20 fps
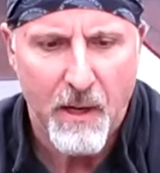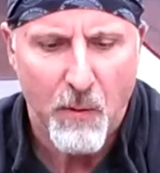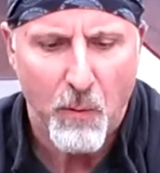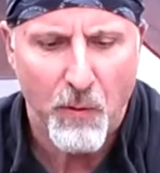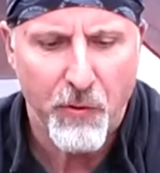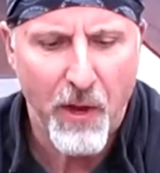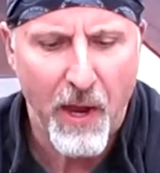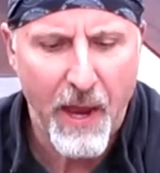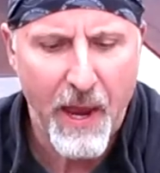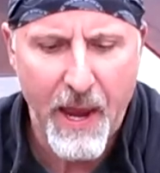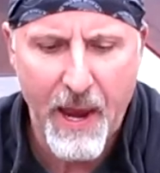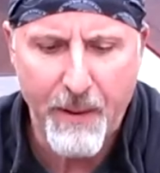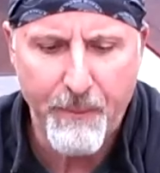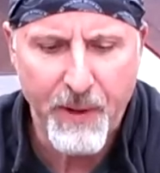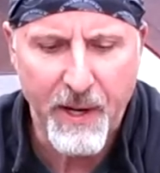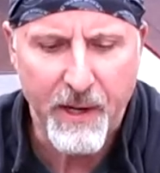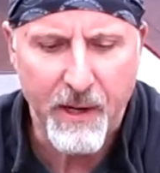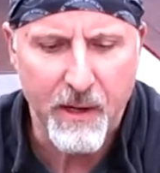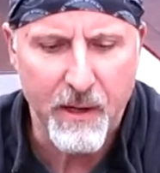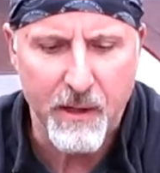With a
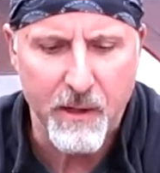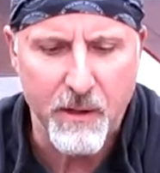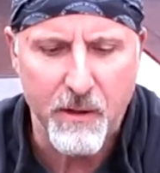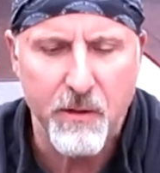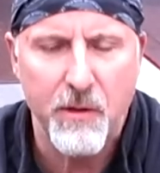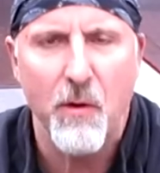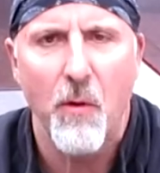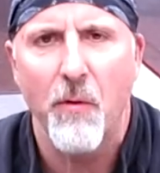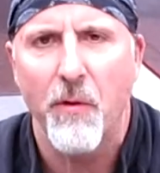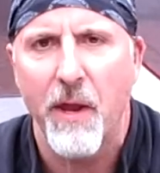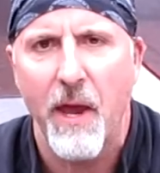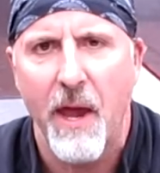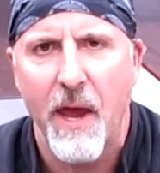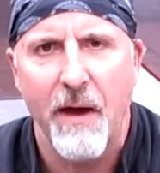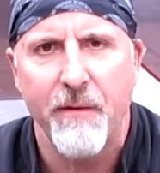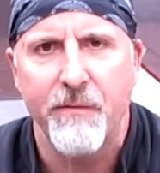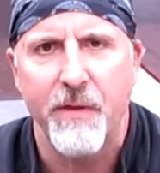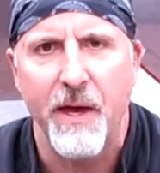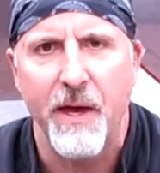hammock, you don't have